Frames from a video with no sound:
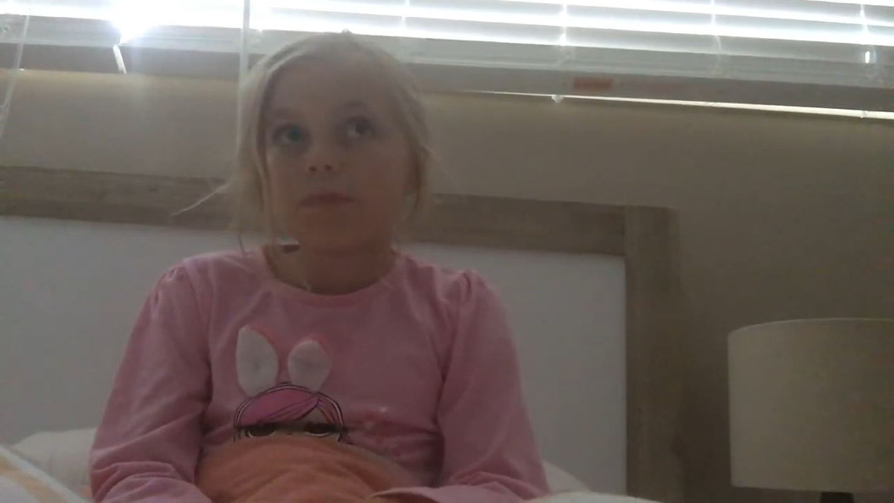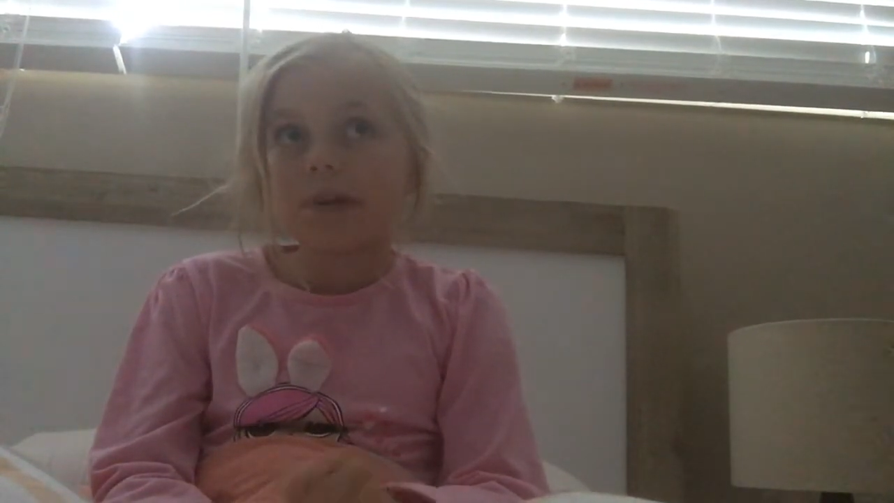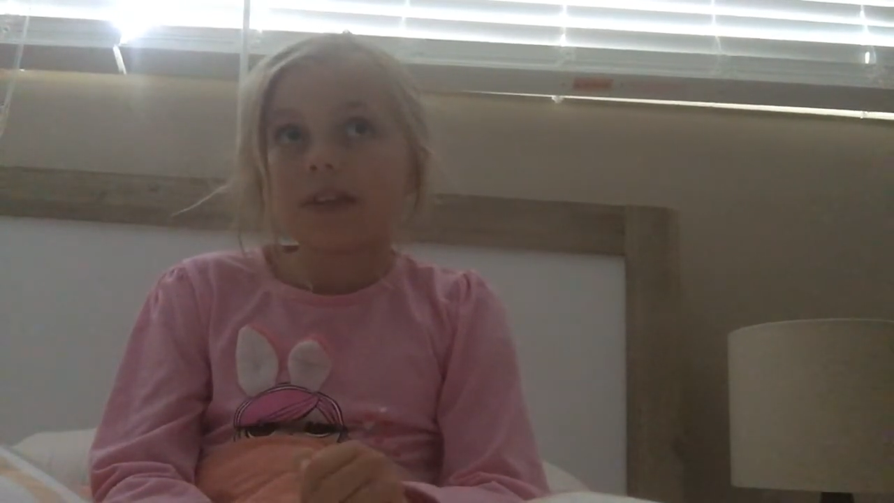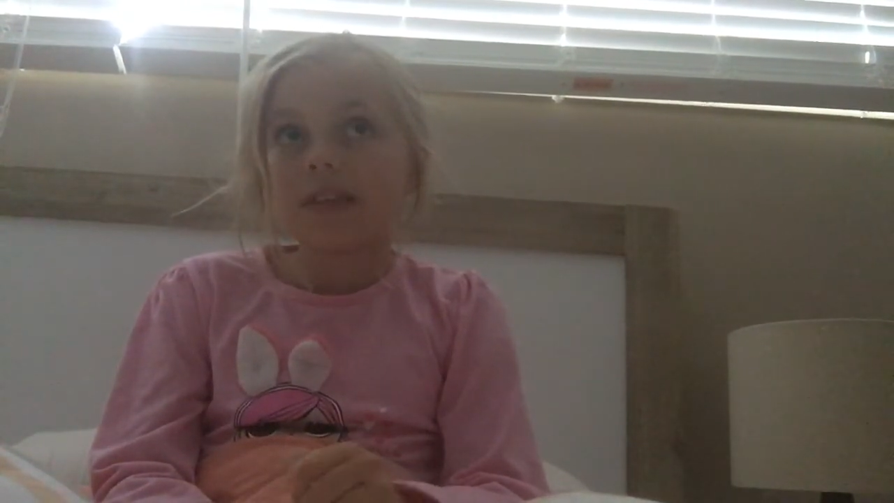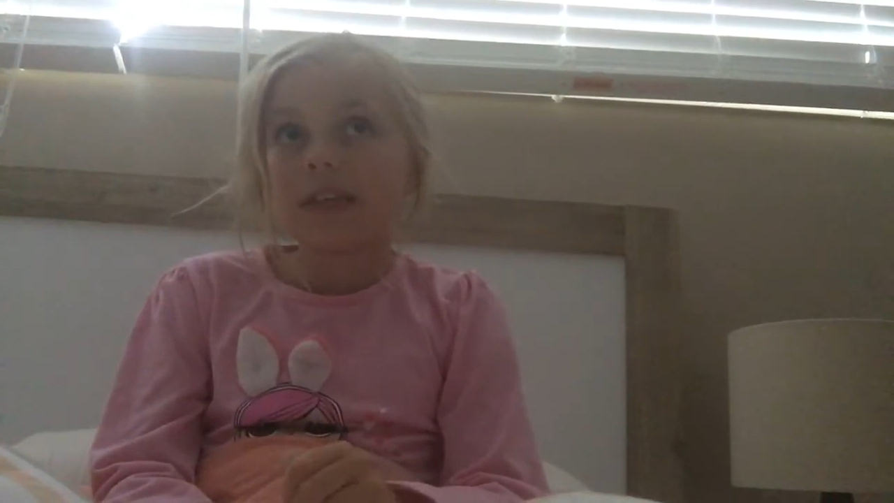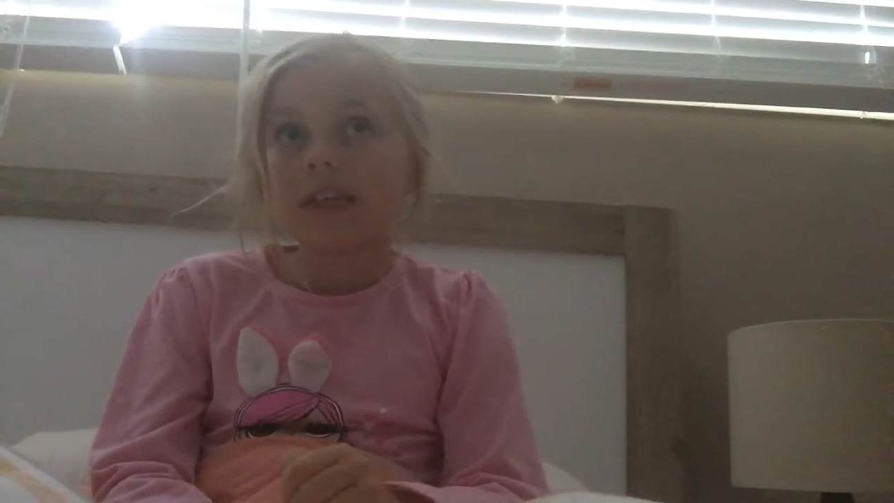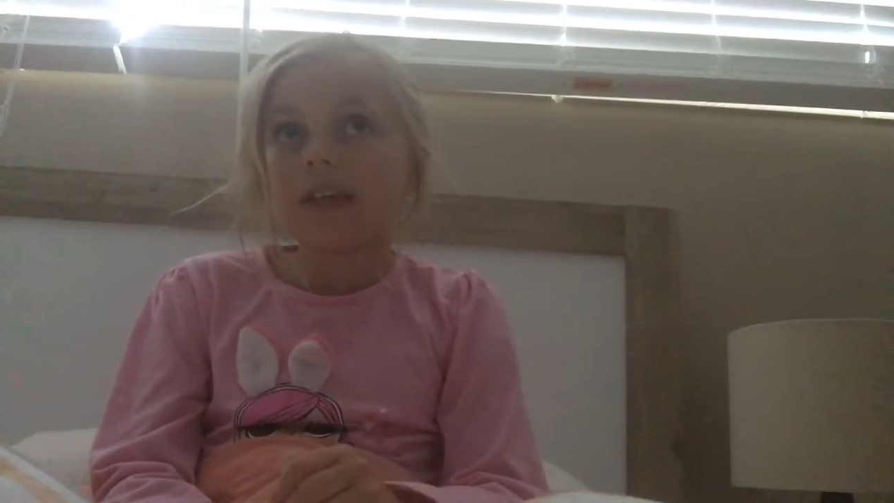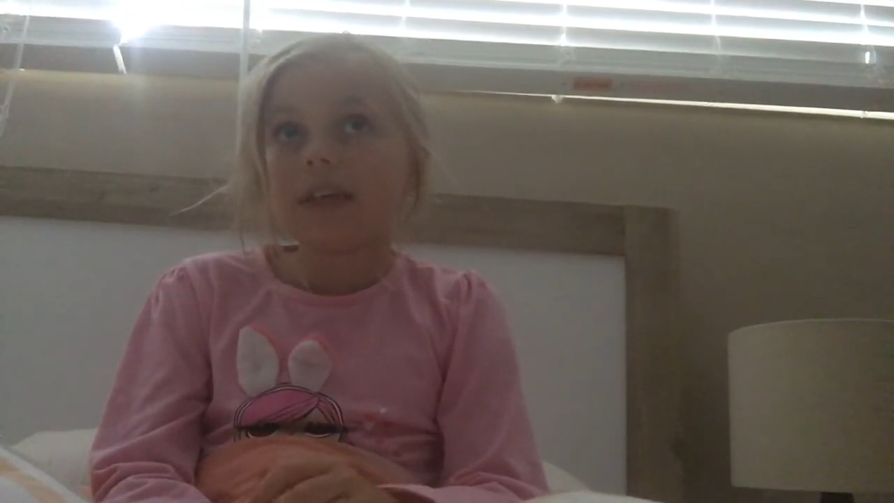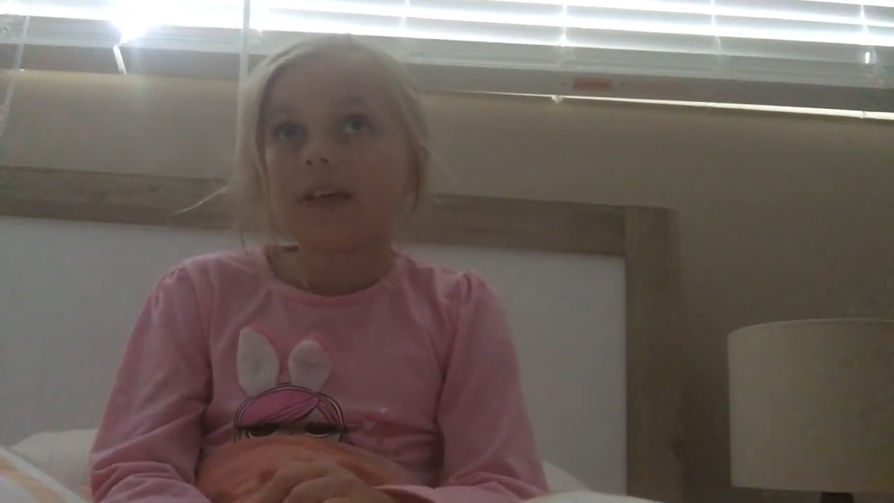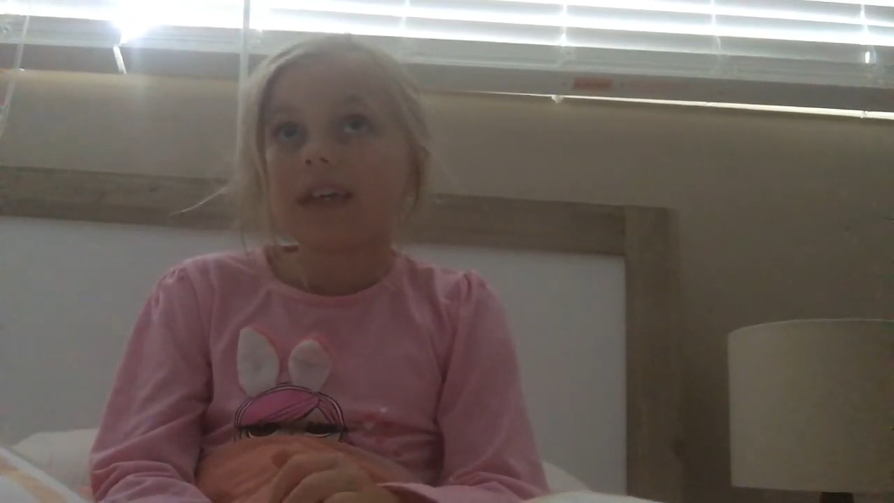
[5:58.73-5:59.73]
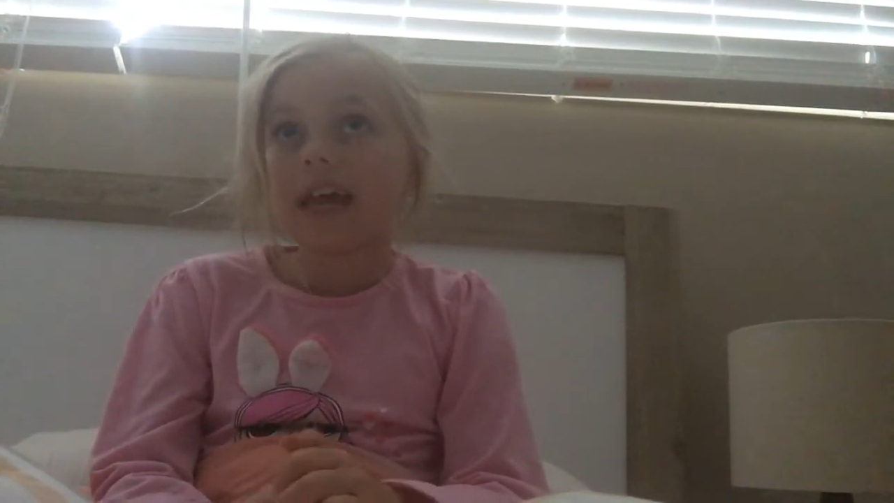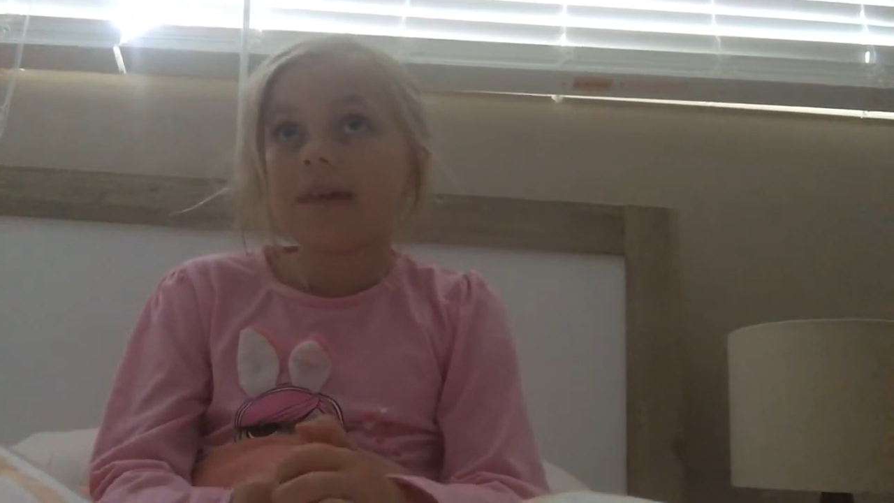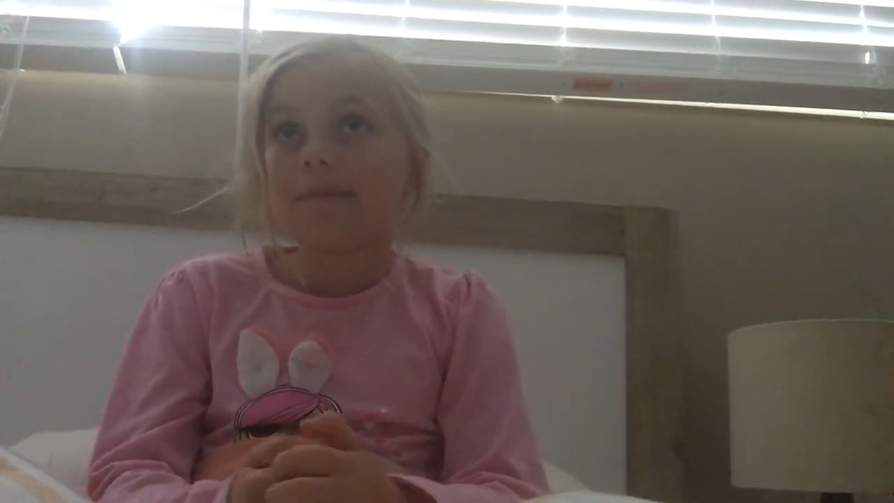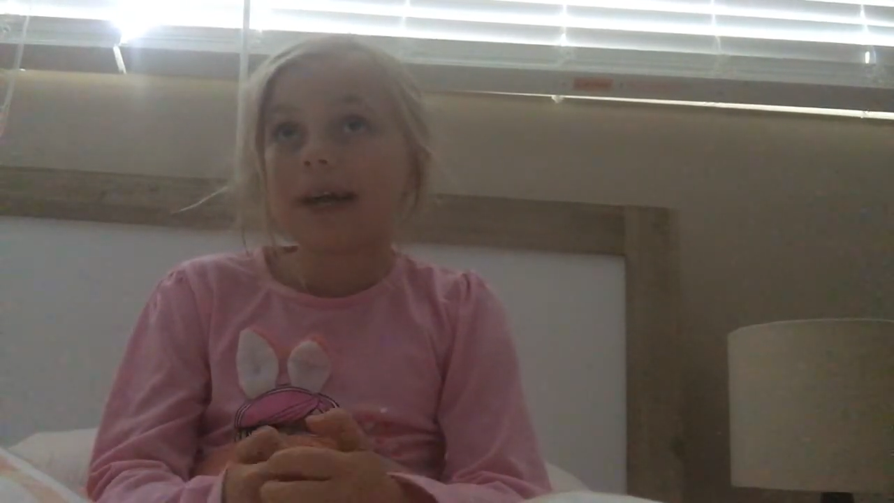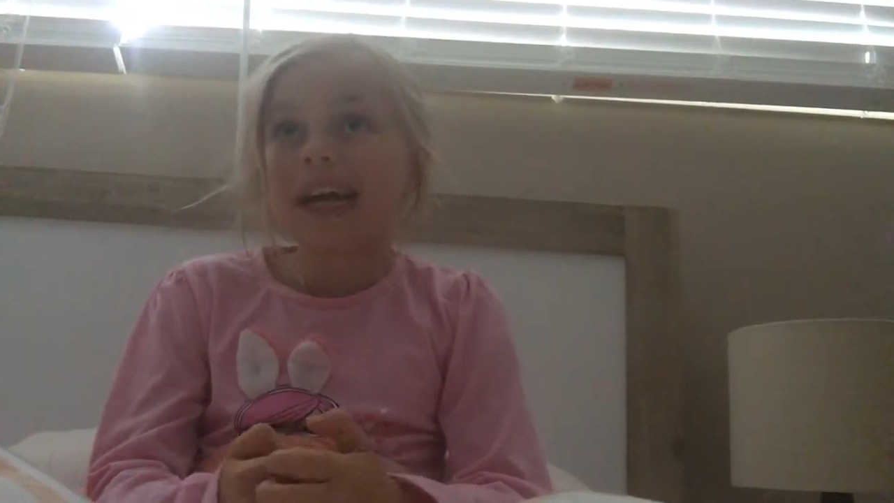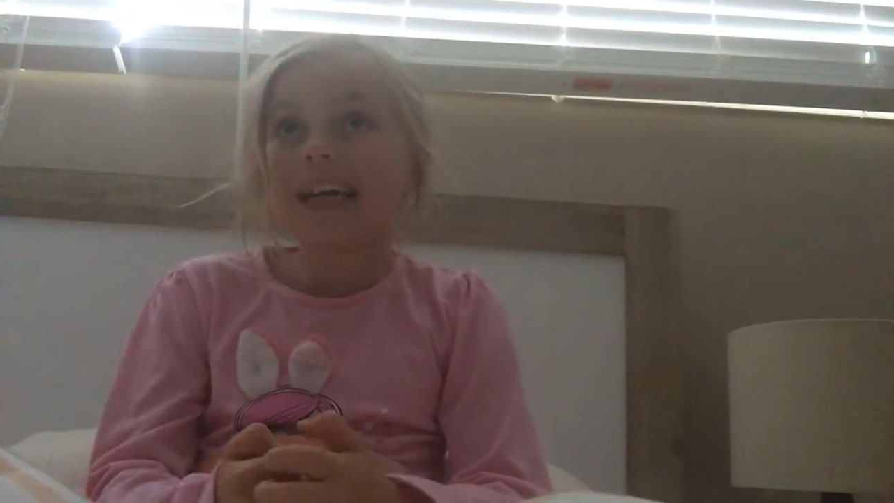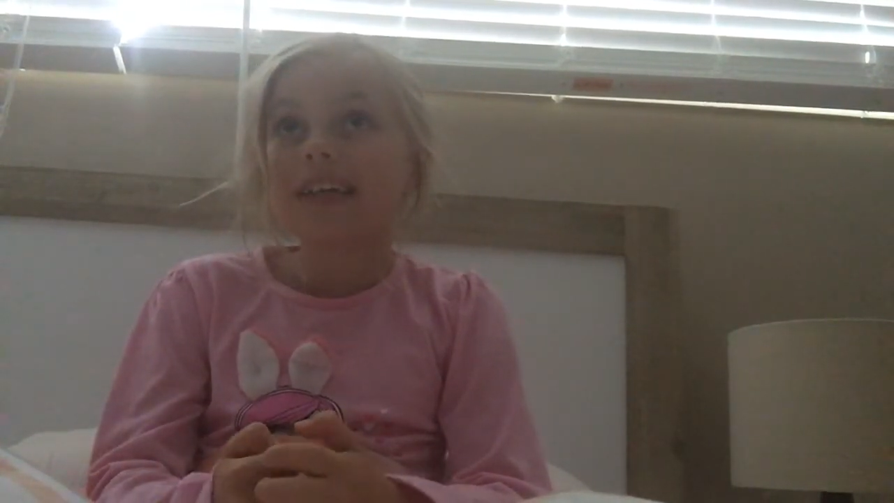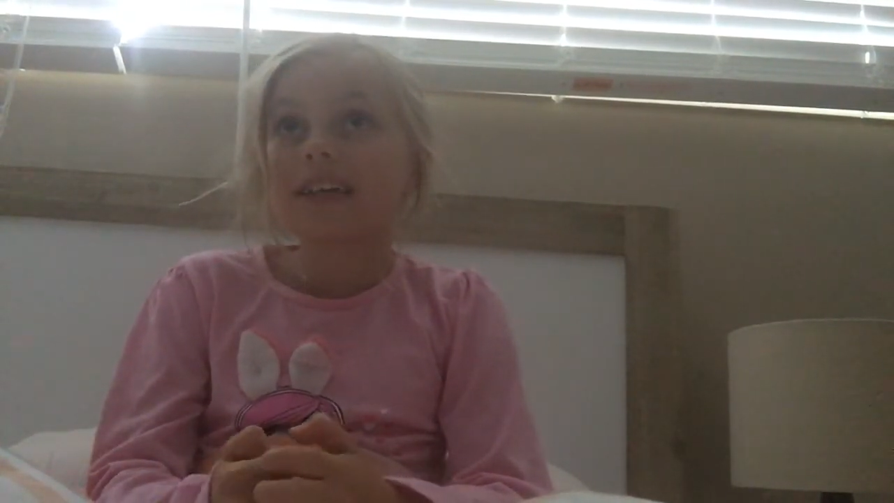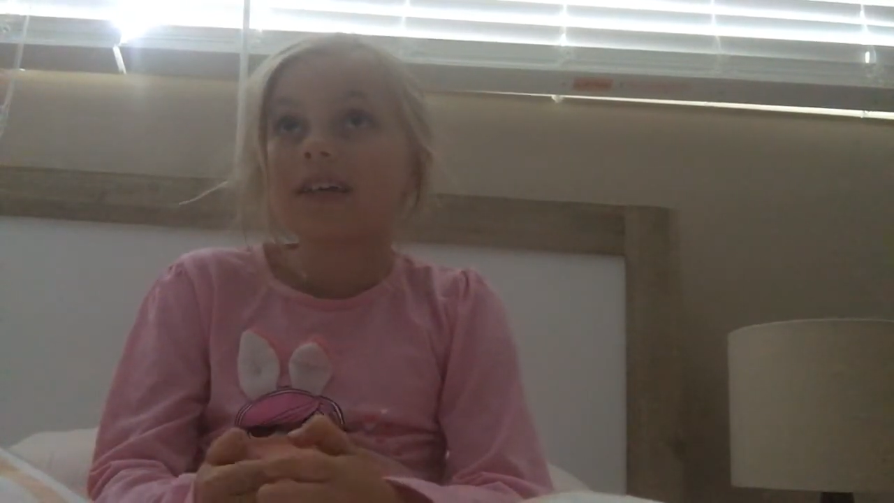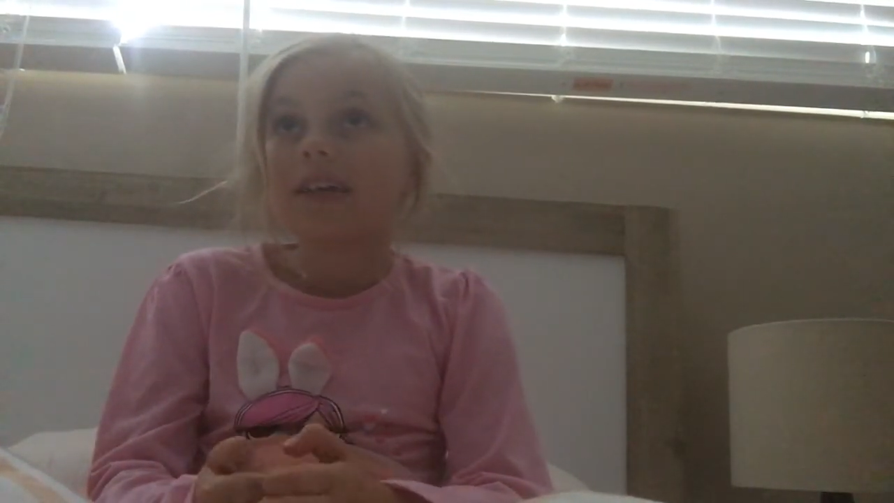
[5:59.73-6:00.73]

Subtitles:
but then it came back